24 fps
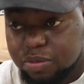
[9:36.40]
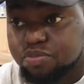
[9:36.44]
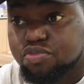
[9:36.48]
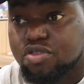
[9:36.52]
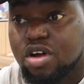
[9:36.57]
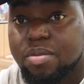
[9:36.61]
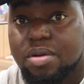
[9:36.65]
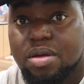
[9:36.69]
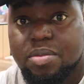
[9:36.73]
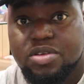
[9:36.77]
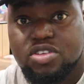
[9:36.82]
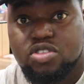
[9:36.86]
a
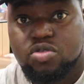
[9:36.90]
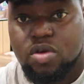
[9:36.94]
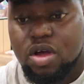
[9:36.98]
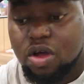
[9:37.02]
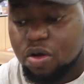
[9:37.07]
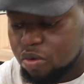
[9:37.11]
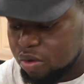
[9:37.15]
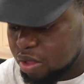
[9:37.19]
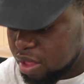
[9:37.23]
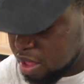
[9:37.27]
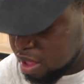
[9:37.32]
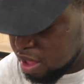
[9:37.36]
problem as
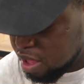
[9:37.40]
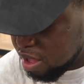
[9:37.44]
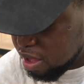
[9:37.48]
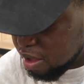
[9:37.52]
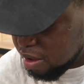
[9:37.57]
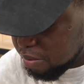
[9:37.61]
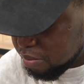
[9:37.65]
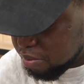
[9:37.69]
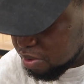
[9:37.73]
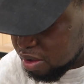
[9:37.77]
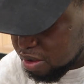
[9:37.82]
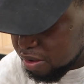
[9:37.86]
well.
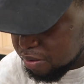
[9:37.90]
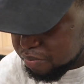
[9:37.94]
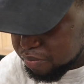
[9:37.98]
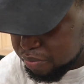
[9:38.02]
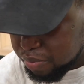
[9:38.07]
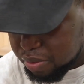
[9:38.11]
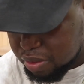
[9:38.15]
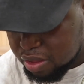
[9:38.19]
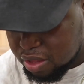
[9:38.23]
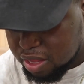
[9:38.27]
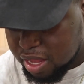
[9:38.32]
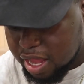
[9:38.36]
But
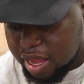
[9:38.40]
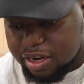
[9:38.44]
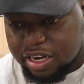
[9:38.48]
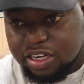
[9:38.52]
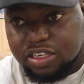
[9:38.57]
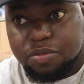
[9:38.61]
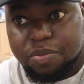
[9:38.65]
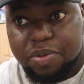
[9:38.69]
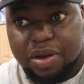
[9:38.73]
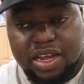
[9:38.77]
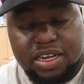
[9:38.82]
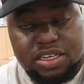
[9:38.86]
yeah,
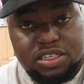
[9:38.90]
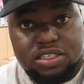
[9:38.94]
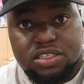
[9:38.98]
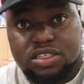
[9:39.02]
this place,